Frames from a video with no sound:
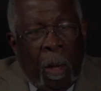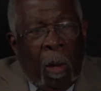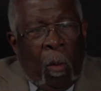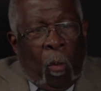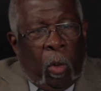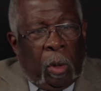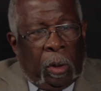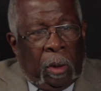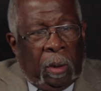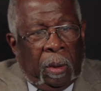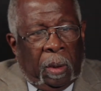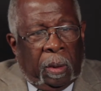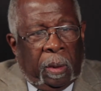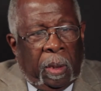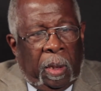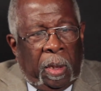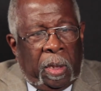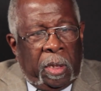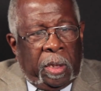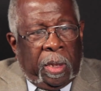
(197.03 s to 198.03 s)
One of the
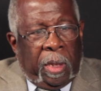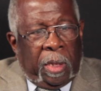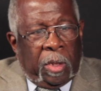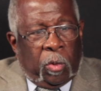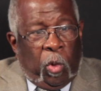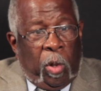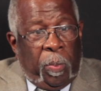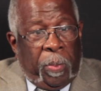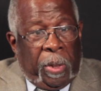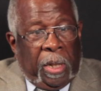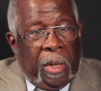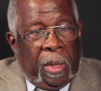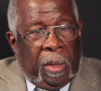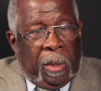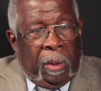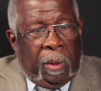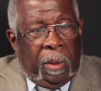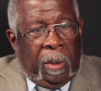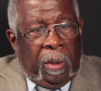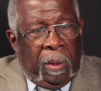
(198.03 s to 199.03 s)
things as we
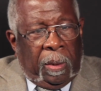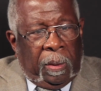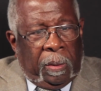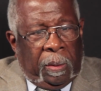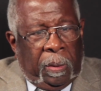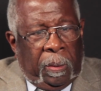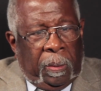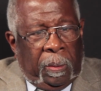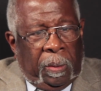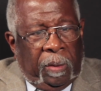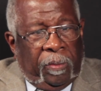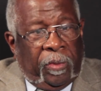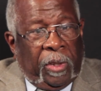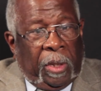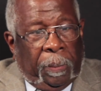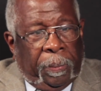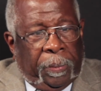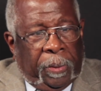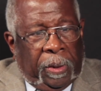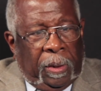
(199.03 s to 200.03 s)
began to
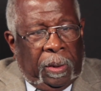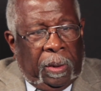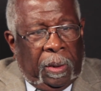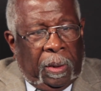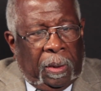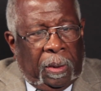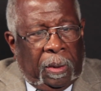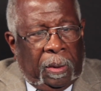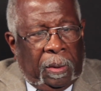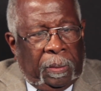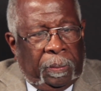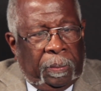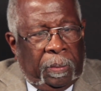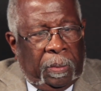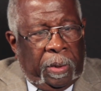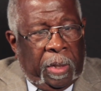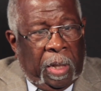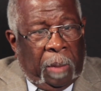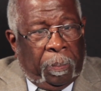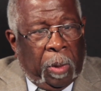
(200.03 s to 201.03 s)
develop the
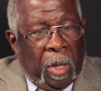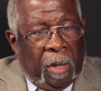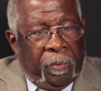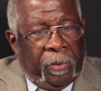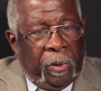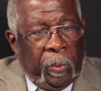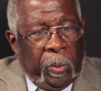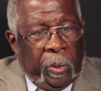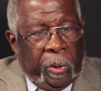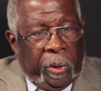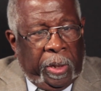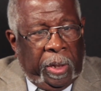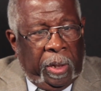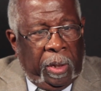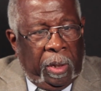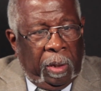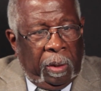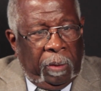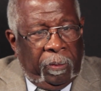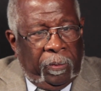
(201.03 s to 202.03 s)
nonprofit work
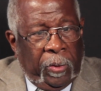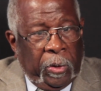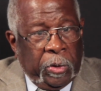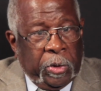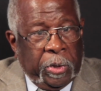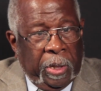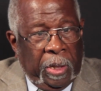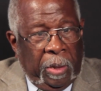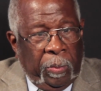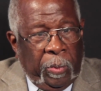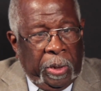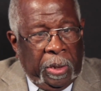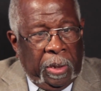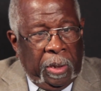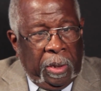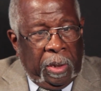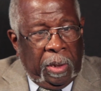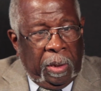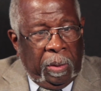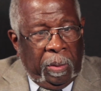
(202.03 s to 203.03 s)
here, first thing we
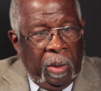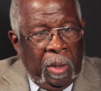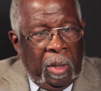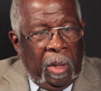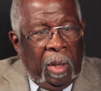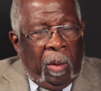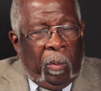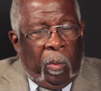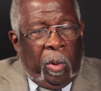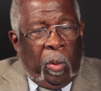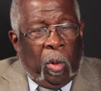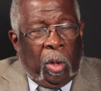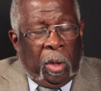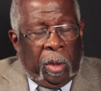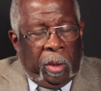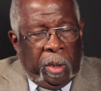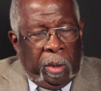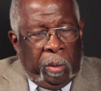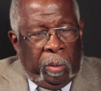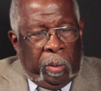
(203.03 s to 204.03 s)
did, we
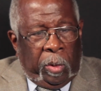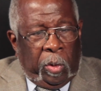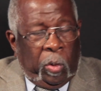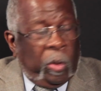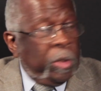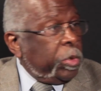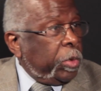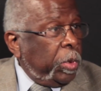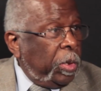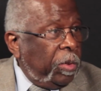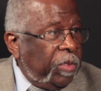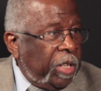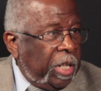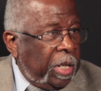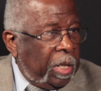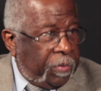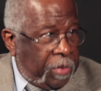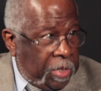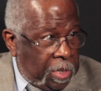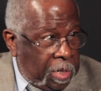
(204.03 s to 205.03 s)
wanted to do a survey
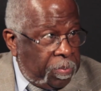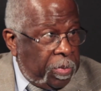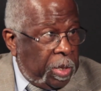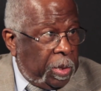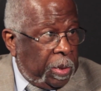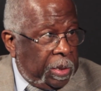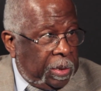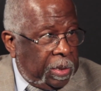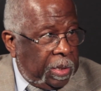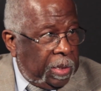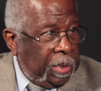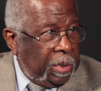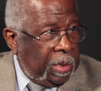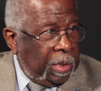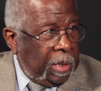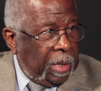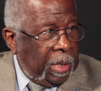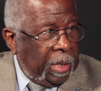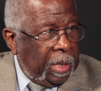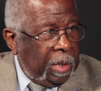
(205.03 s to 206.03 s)
of the community,
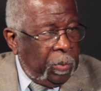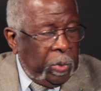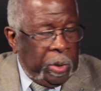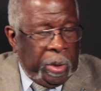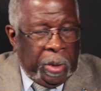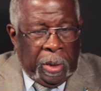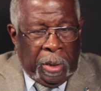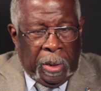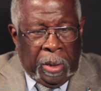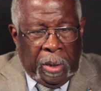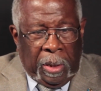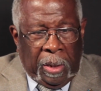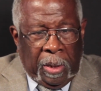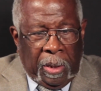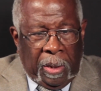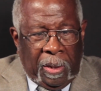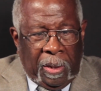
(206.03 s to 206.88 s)
and we